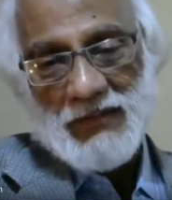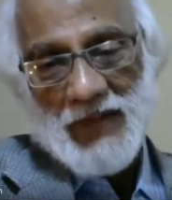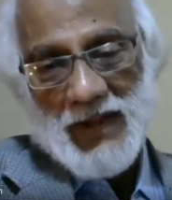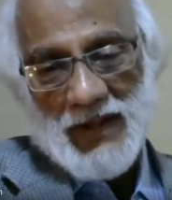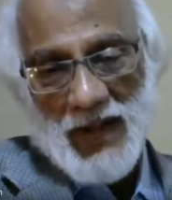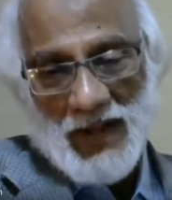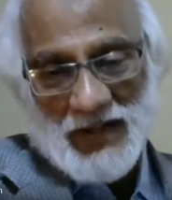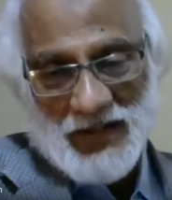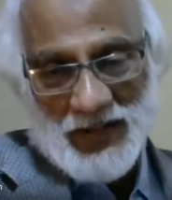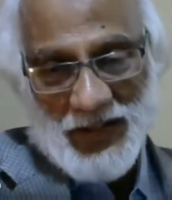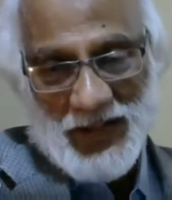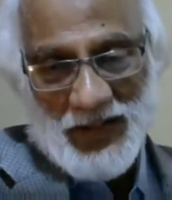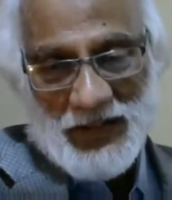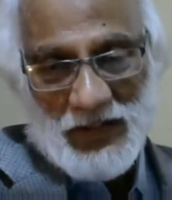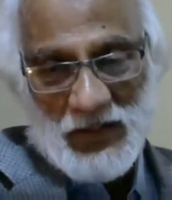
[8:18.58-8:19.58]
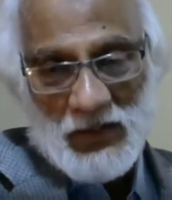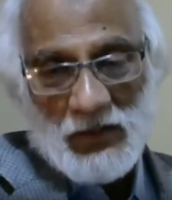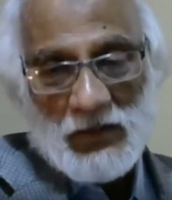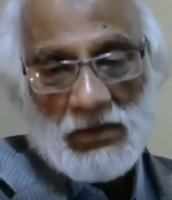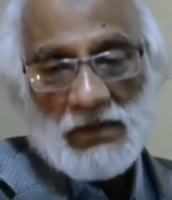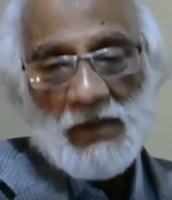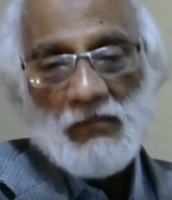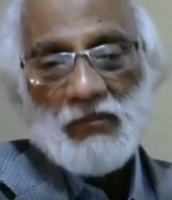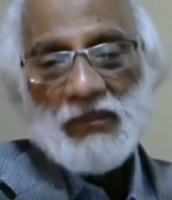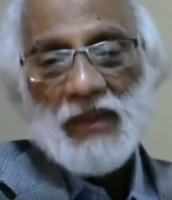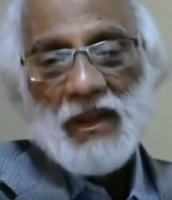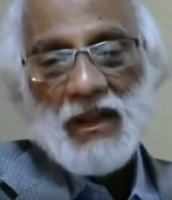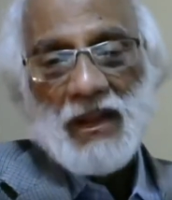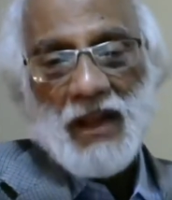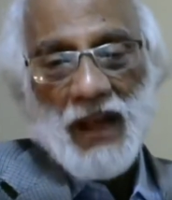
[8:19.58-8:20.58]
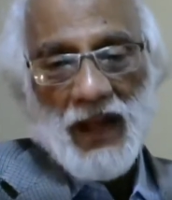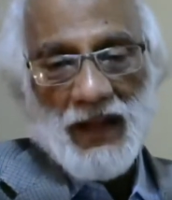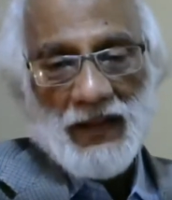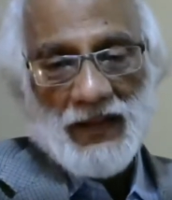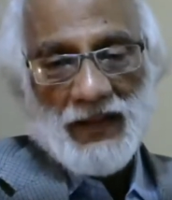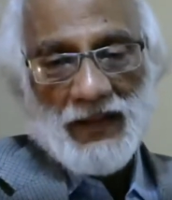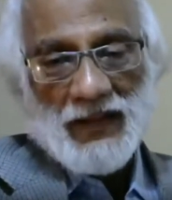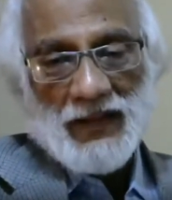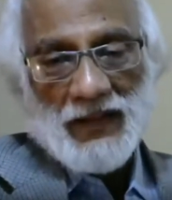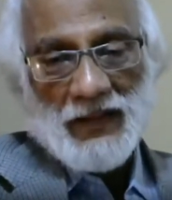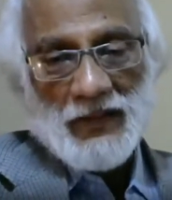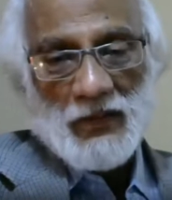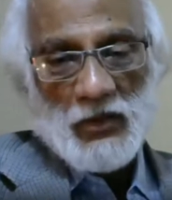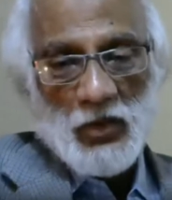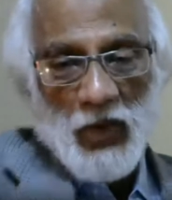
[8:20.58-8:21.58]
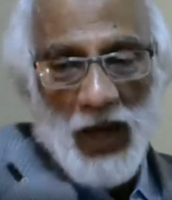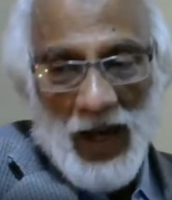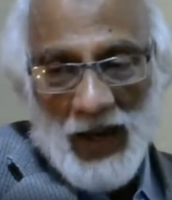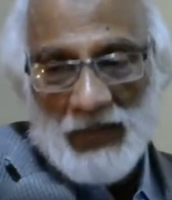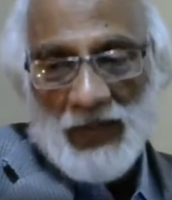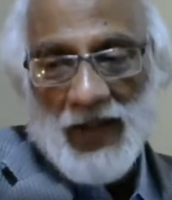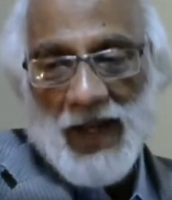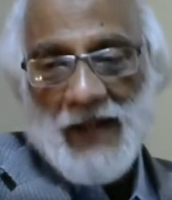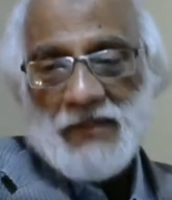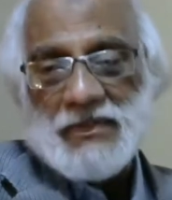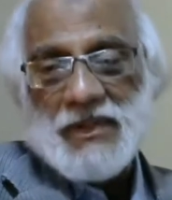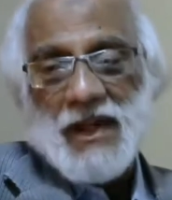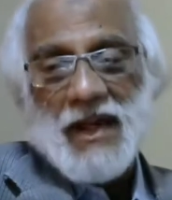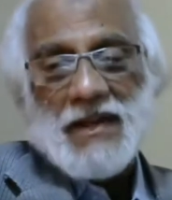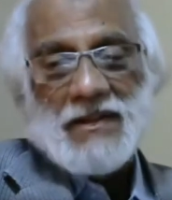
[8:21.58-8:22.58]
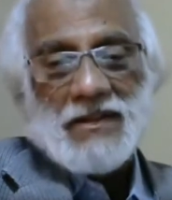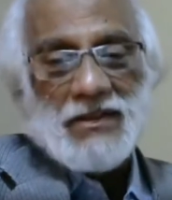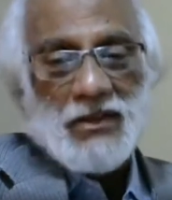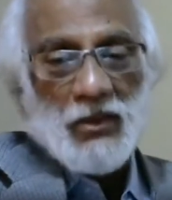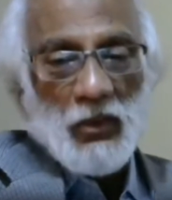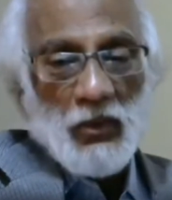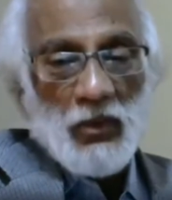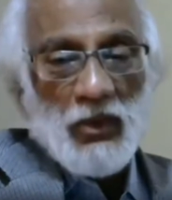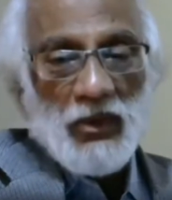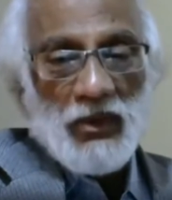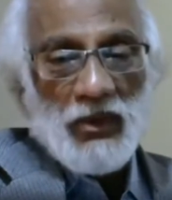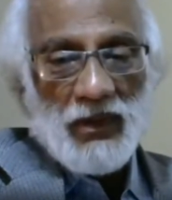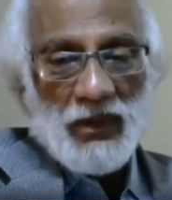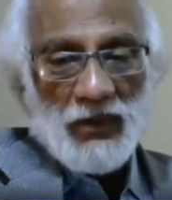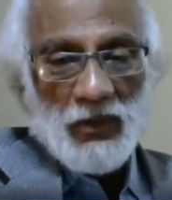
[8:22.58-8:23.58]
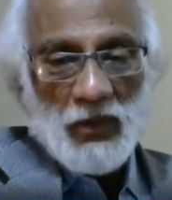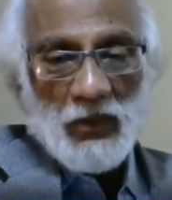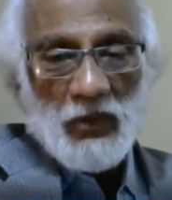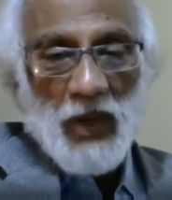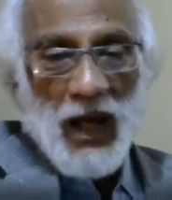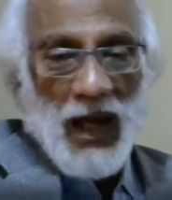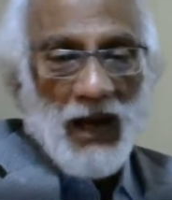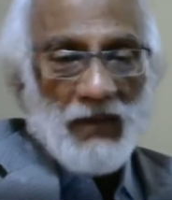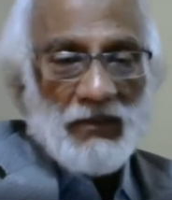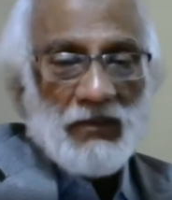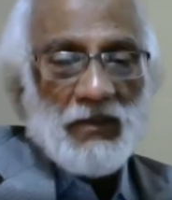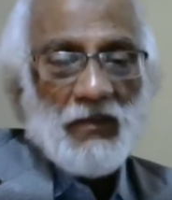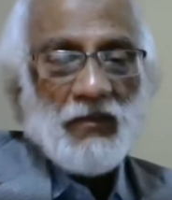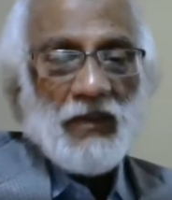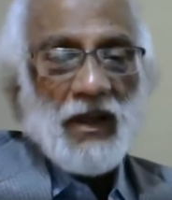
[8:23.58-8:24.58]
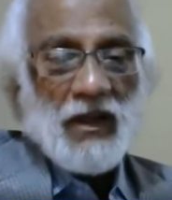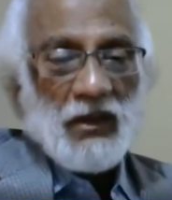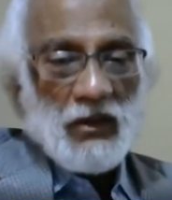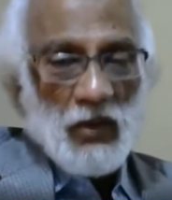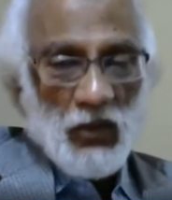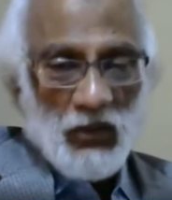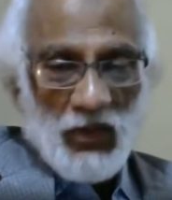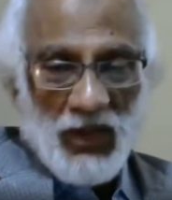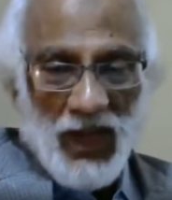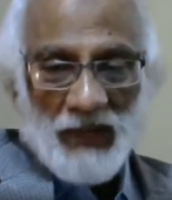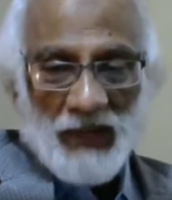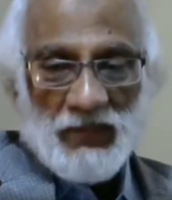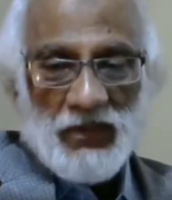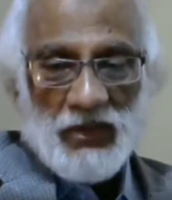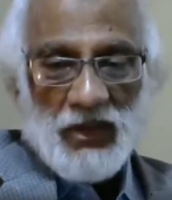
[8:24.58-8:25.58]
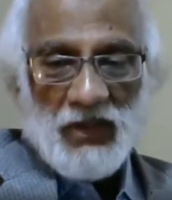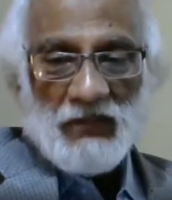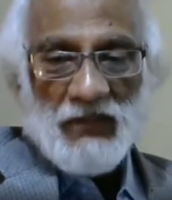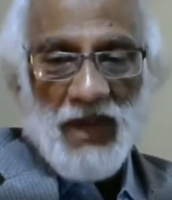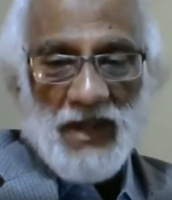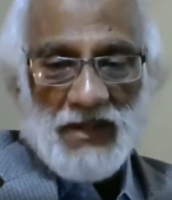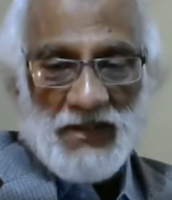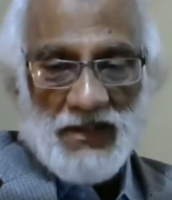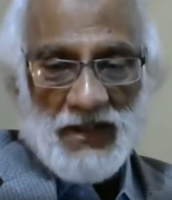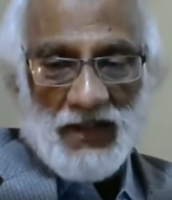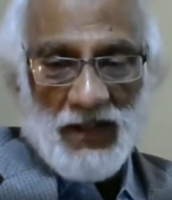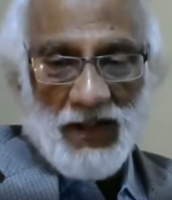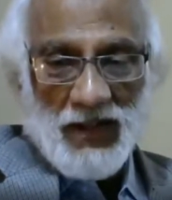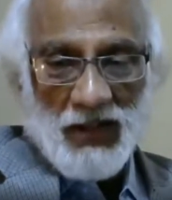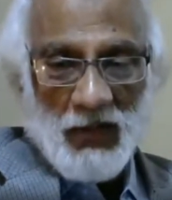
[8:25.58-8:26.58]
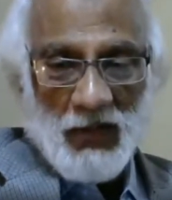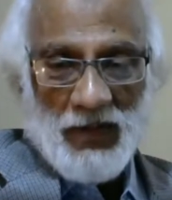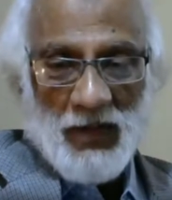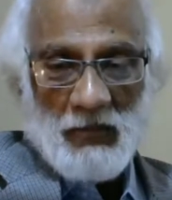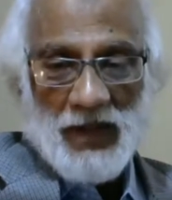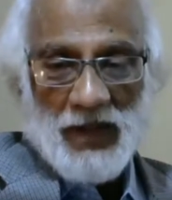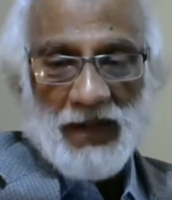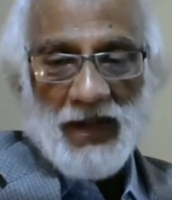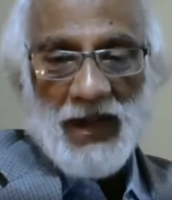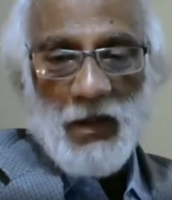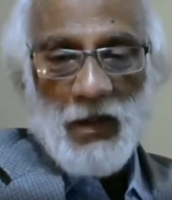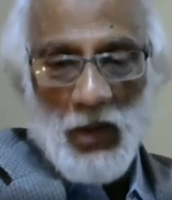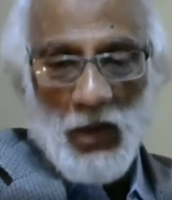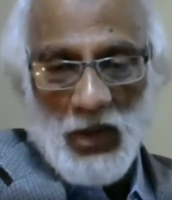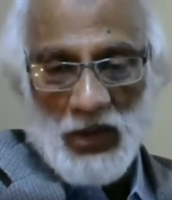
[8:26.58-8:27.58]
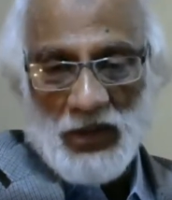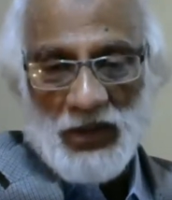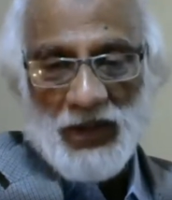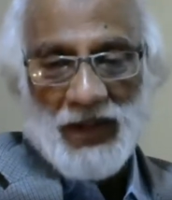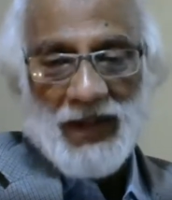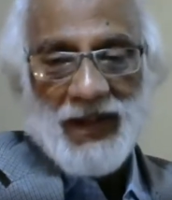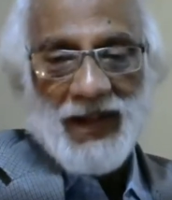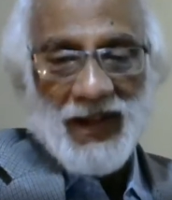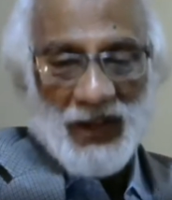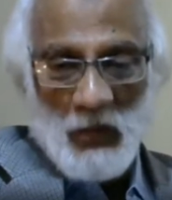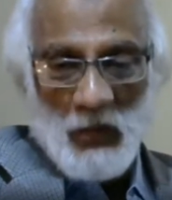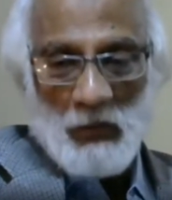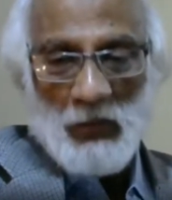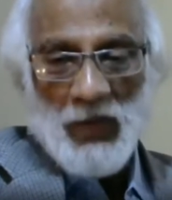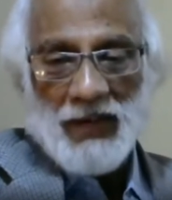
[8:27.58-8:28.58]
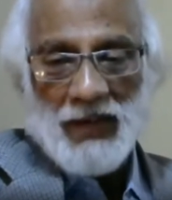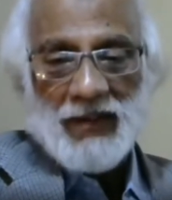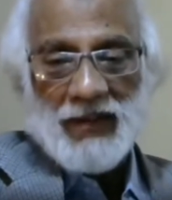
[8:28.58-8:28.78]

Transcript: financial issues, and uh, to have a life science school, you have you will have to invest quite a bit in laboratory equipment,